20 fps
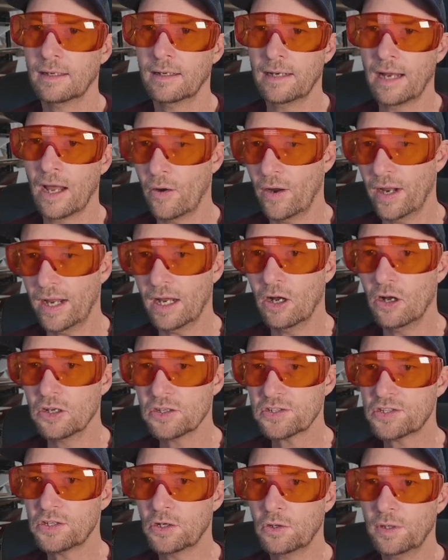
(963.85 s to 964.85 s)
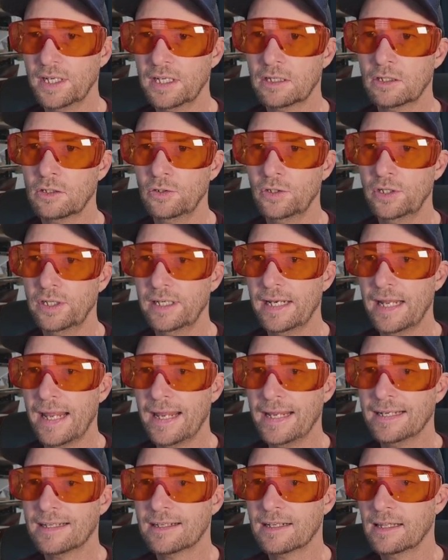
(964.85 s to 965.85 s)
Now, I also included
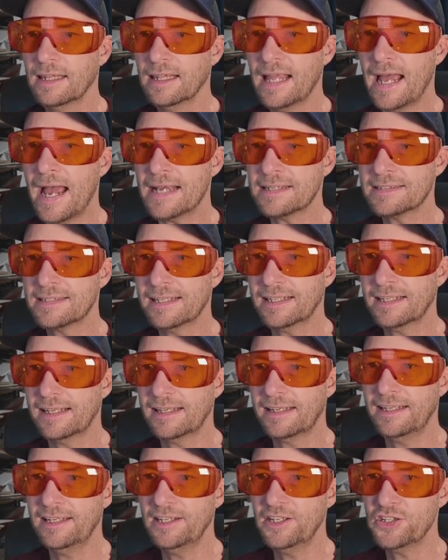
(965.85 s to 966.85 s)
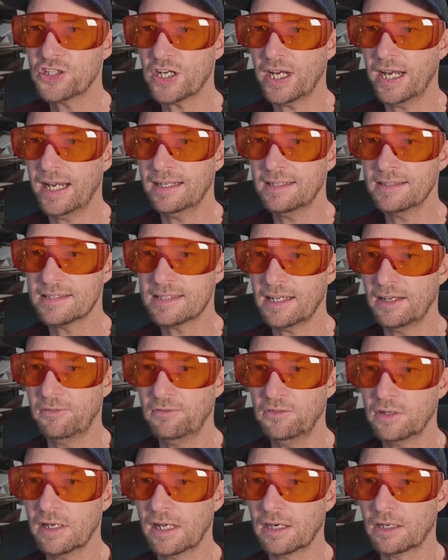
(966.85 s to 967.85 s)
a classic keychain. Say if
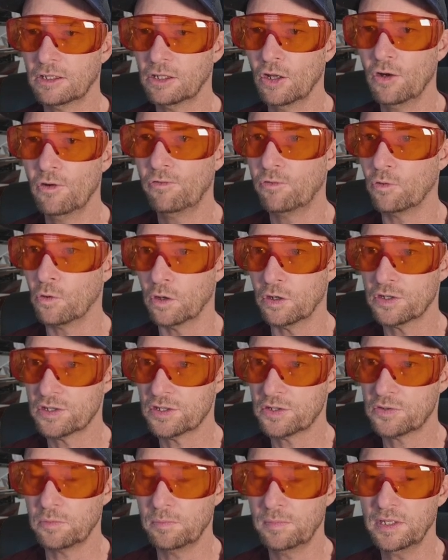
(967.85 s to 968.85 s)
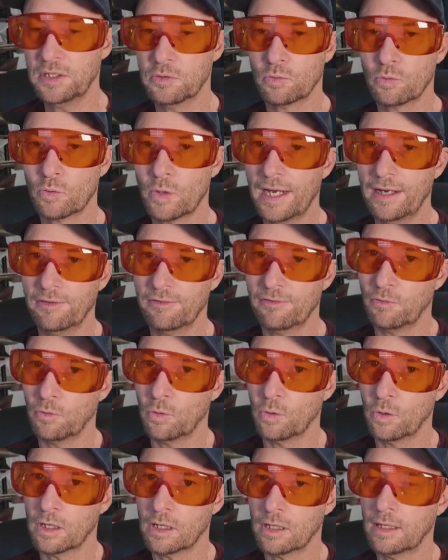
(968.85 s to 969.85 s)
you got a Glowforge, this would be great
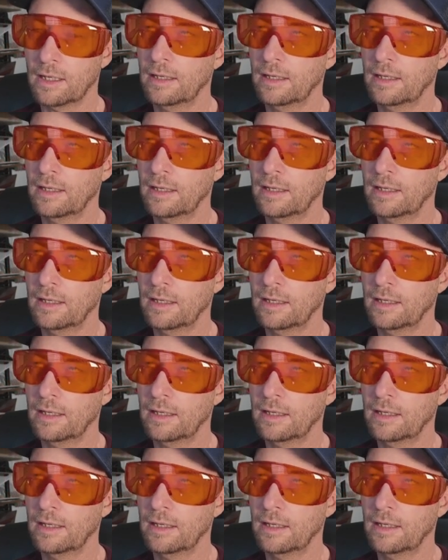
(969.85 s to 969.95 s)
for